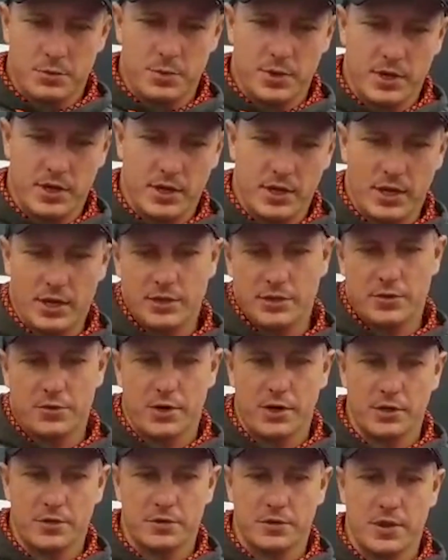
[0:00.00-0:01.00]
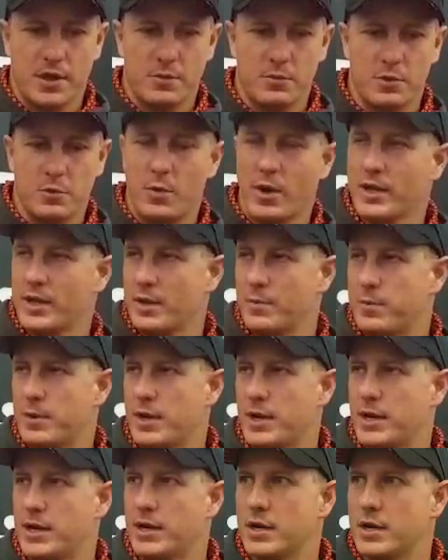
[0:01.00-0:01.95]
But again, credit to them and the way they played.